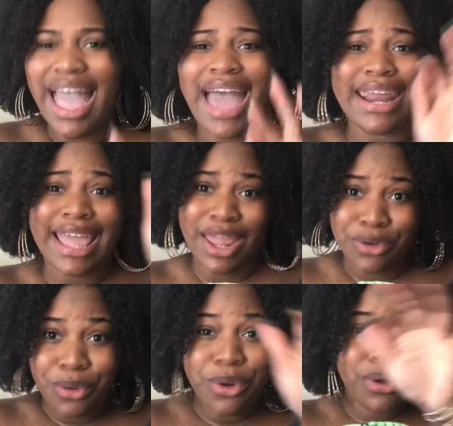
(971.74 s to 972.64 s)
add a
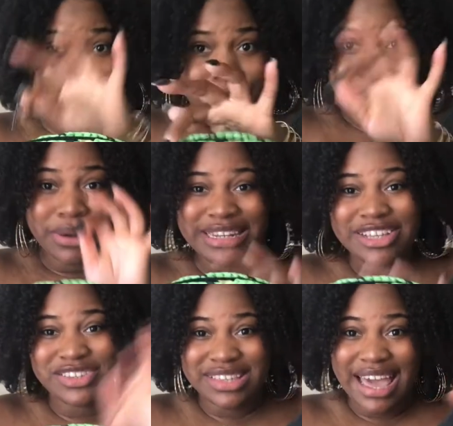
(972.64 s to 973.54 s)
handle on
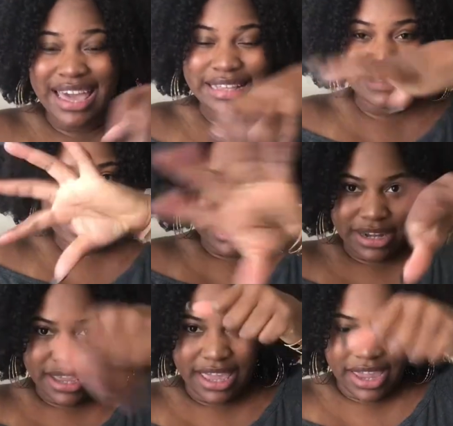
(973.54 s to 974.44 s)
each side so I can
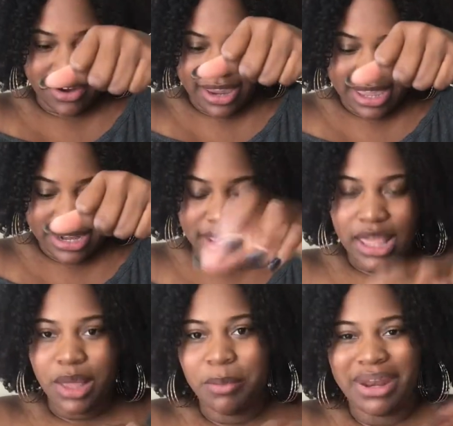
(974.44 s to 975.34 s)
carry it.
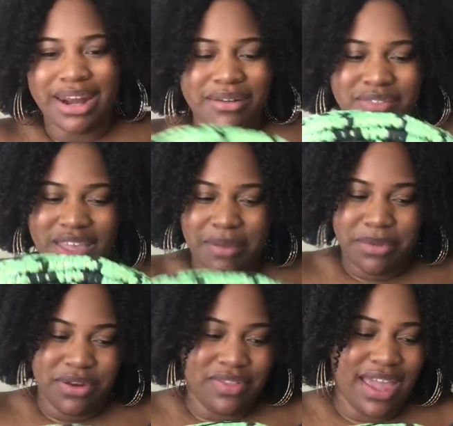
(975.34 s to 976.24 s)
But I don't think I'm
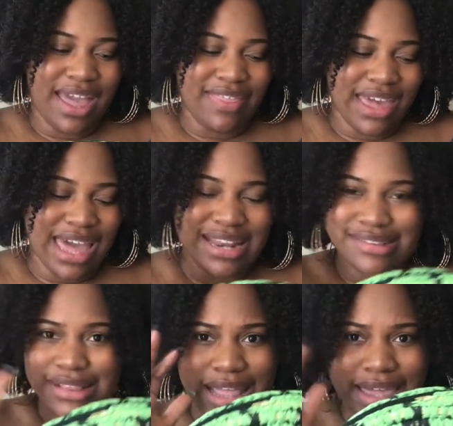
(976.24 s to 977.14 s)
gonna do that. I think I
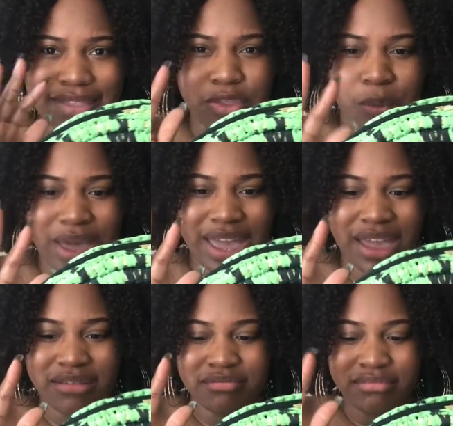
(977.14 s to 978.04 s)
just like it the
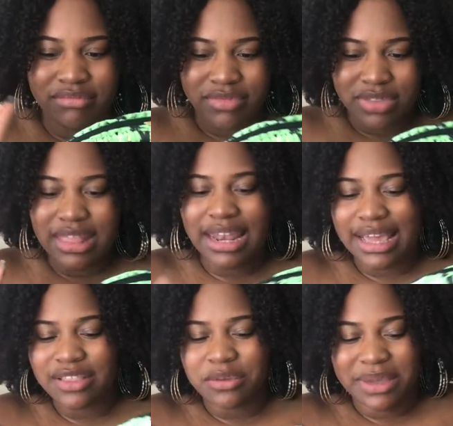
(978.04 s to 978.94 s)
way I
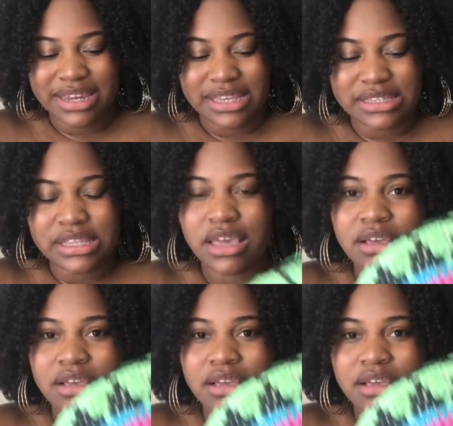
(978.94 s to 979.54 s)
like it the way it is.